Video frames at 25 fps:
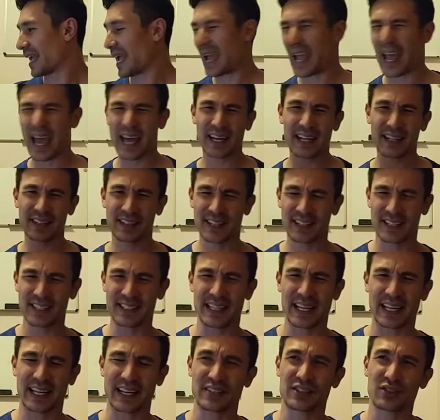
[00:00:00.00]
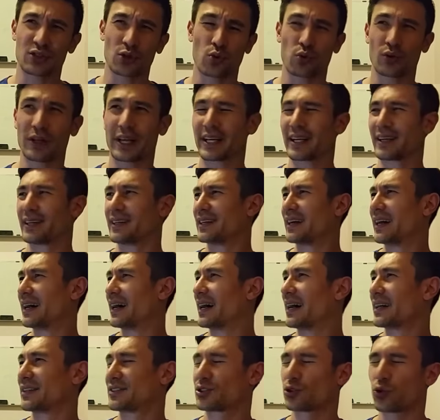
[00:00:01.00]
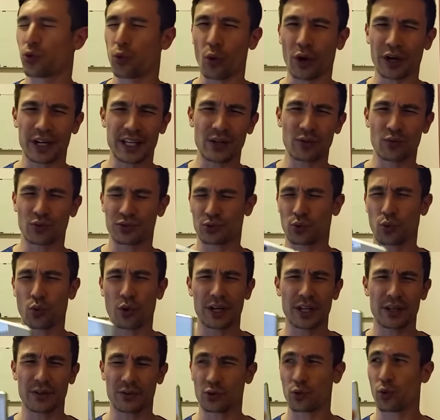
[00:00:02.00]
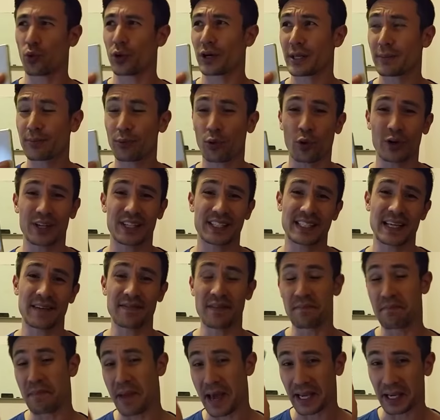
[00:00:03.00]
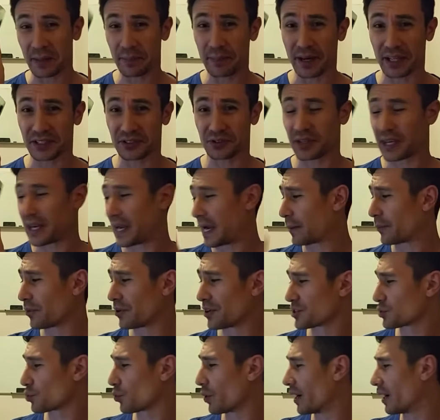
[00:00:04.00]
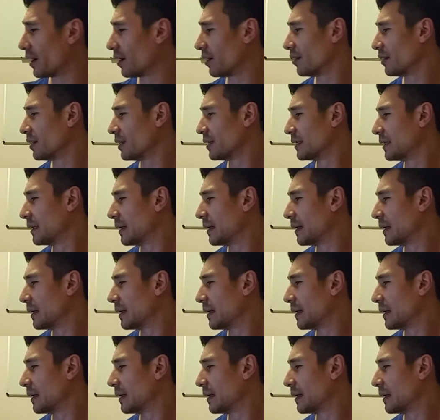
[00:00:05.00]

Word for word: And this is like a 20.7 megapixel camera as well.